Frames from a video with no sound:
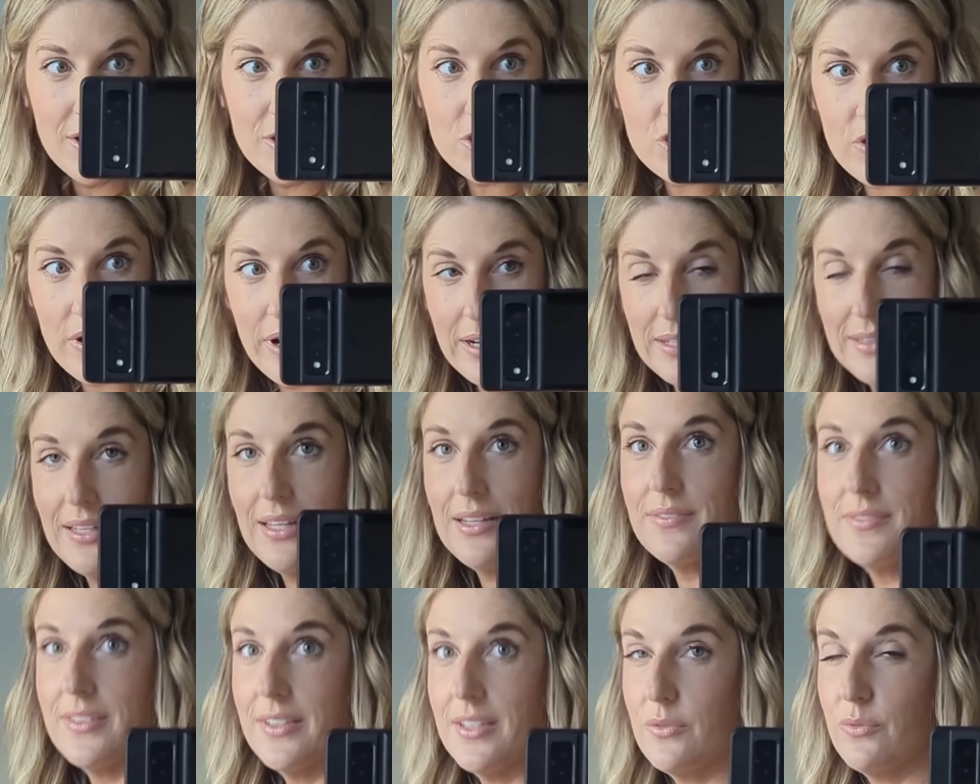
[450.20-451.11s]
drain
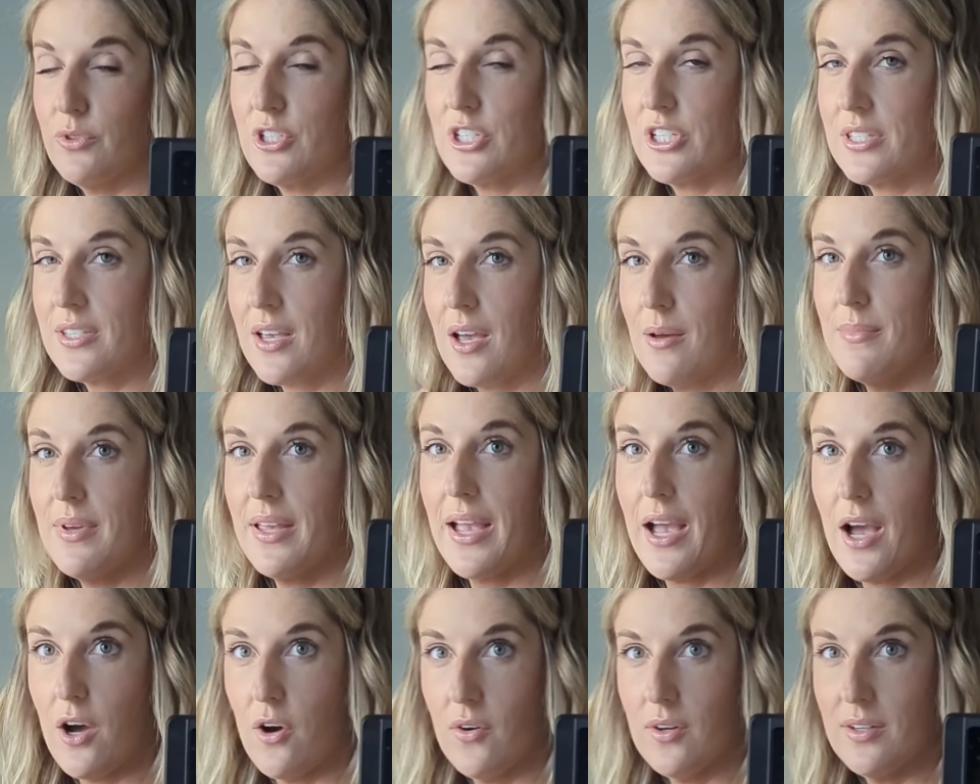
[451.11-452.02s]
left in, which is
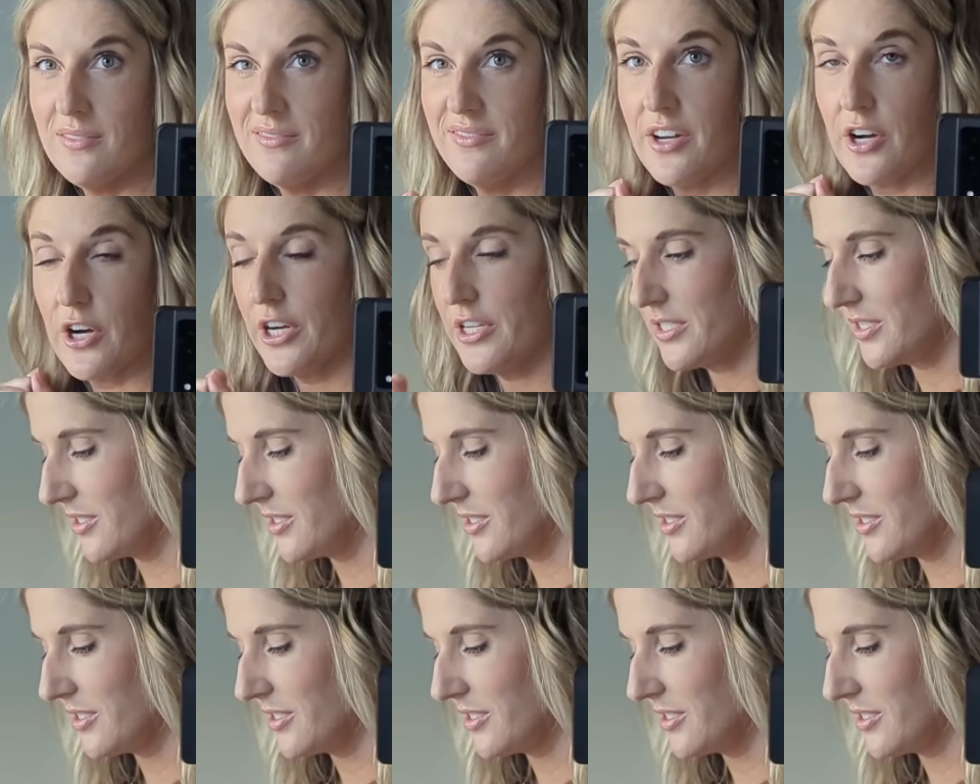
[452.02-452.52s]
coming out very